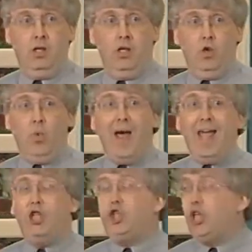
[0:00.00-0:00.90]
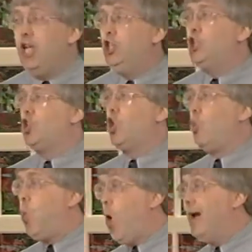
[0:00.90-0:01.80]
The wage changes the
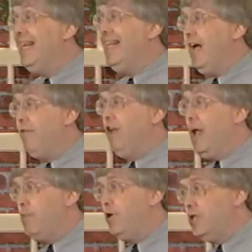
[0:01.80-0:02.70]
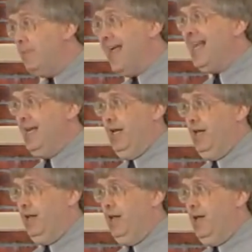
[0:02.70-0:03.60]
quantity of labor demanded,
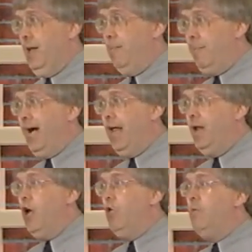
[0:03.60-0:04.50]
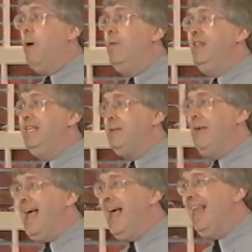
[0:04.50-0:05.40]
but remember that
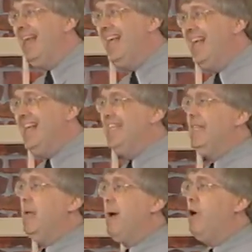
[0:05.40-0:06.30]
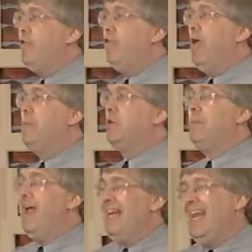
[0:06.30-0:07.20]
demand is the amount of labor
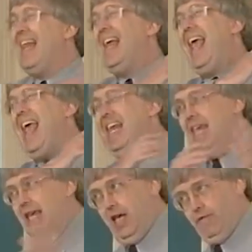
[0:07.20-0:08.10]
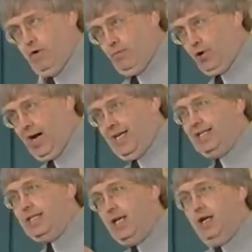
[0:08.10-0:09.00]
demanded at any given
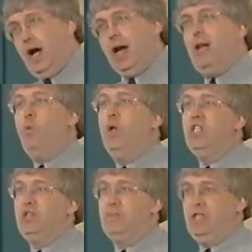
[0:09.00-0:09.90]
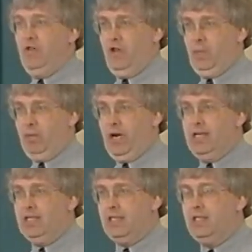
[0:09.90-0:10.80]
price, not at one specific
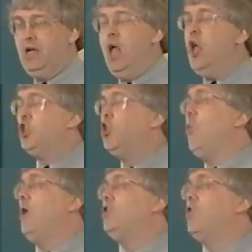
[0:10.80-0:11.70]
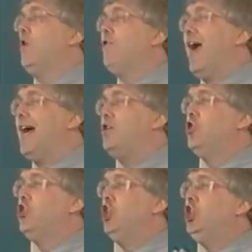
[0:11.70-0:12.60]
price. So what sort of
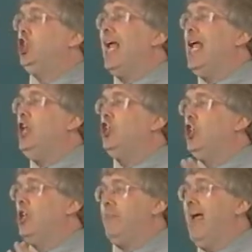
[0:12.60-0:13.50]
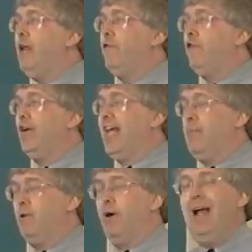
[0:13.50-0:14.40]
factors could change the demand for
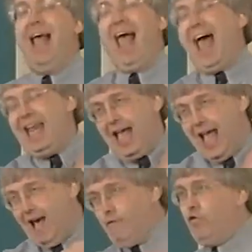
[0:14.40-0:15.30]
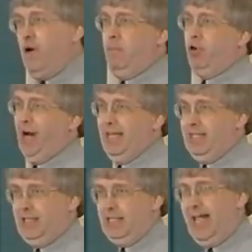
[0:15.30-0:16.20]
labor at every
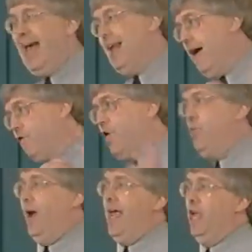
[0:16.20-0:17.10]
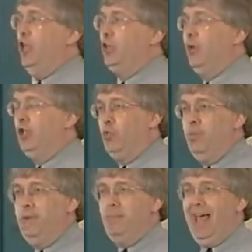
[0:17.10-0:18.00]
price, at every wage which
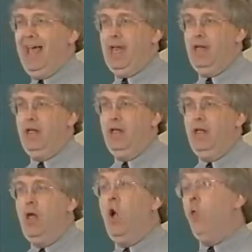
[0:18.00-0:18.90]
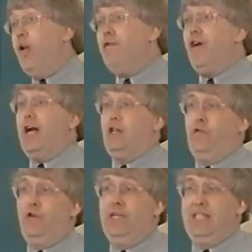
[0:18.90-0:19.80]
would be paid? One factor,
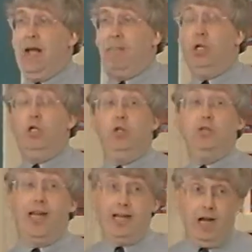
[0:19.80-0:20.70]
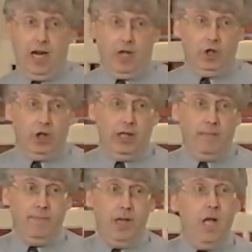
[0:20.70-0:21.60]
for example, is new technology.
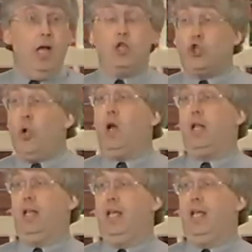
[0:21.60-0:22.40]
Historically,